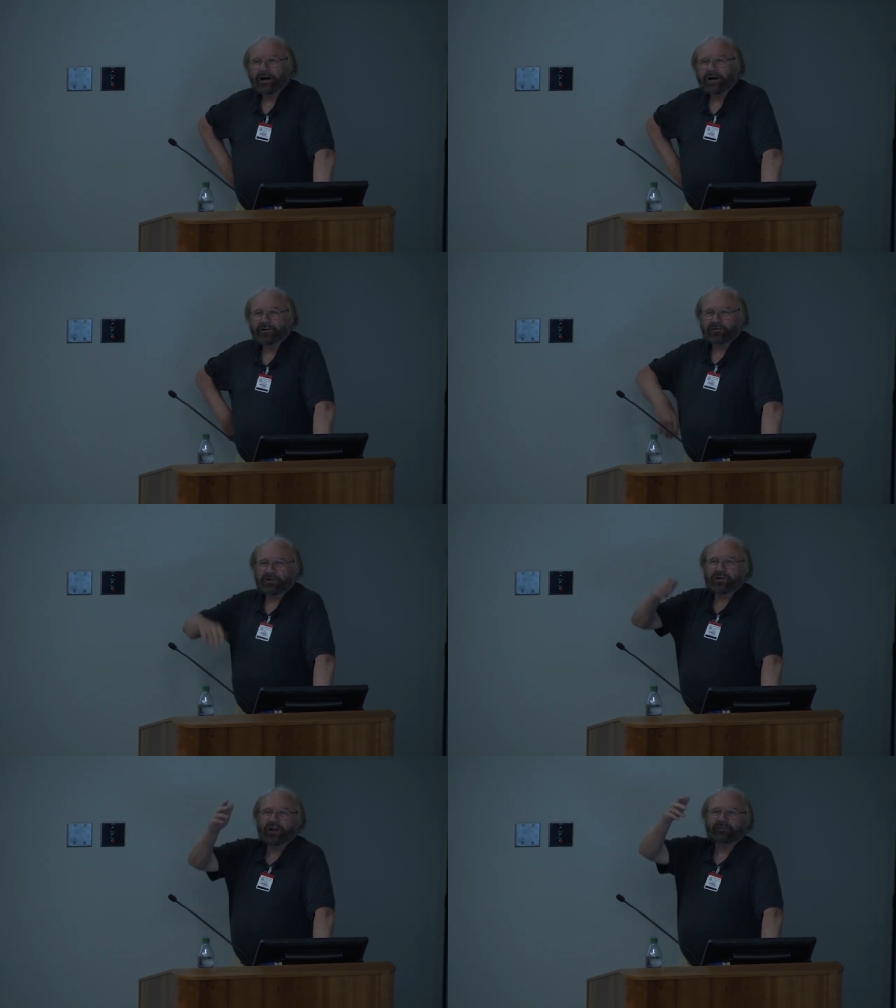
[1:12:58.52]
I don't know
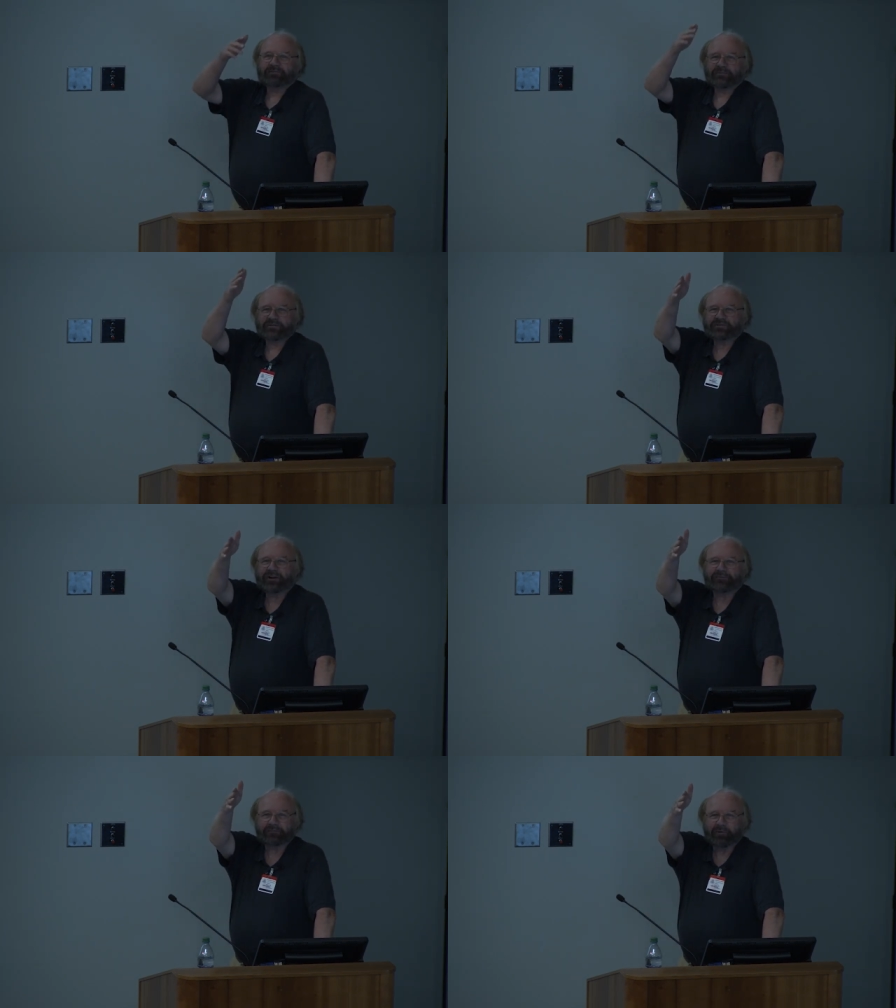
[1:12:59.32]
your names. So I'm just going
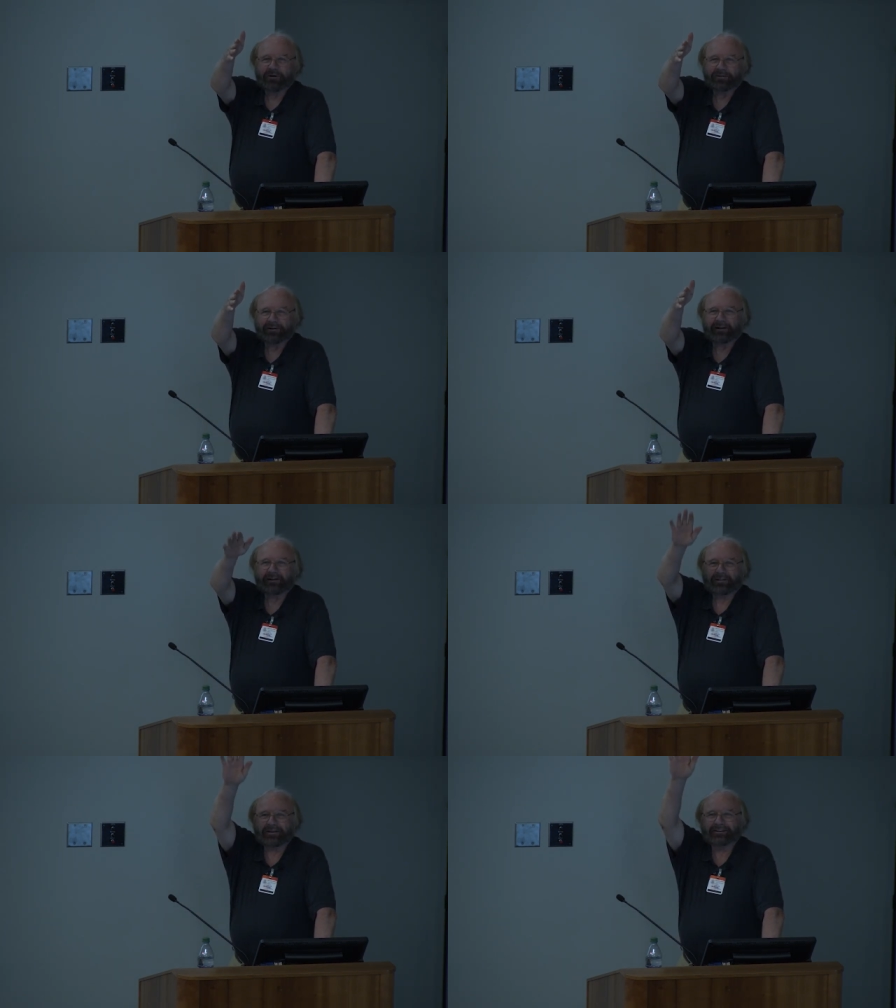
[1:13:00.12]
to have to point. The
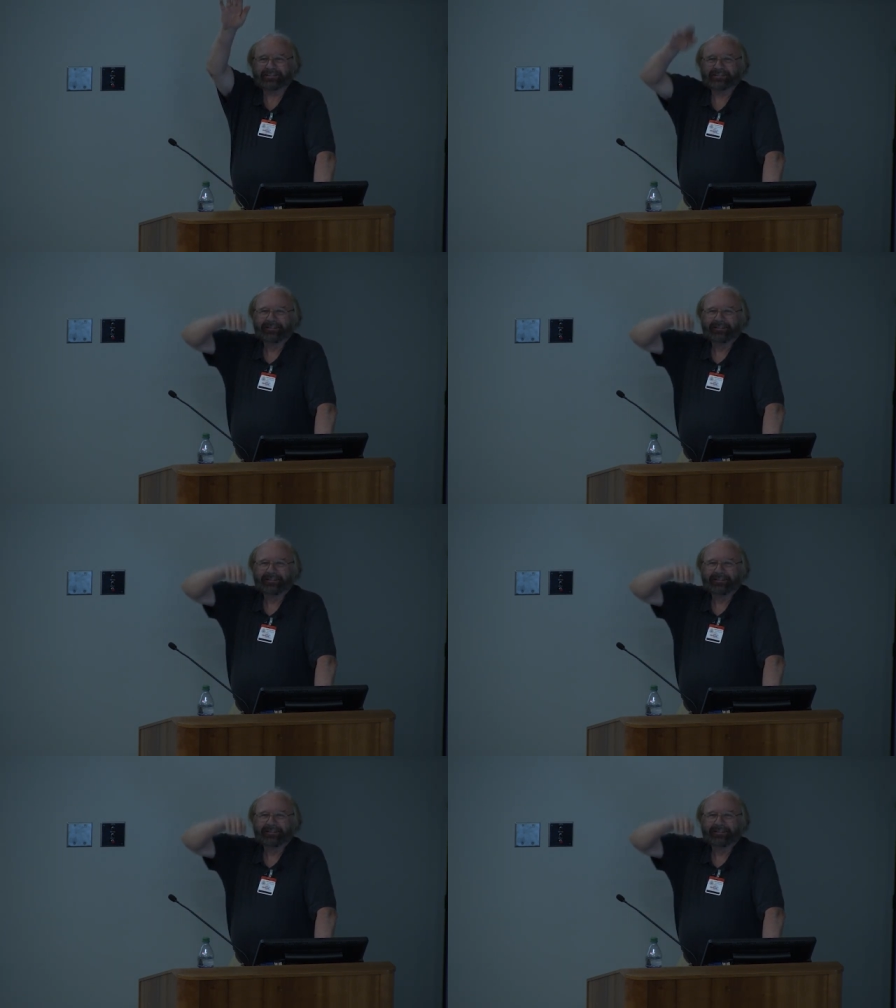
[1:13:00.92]
lady there.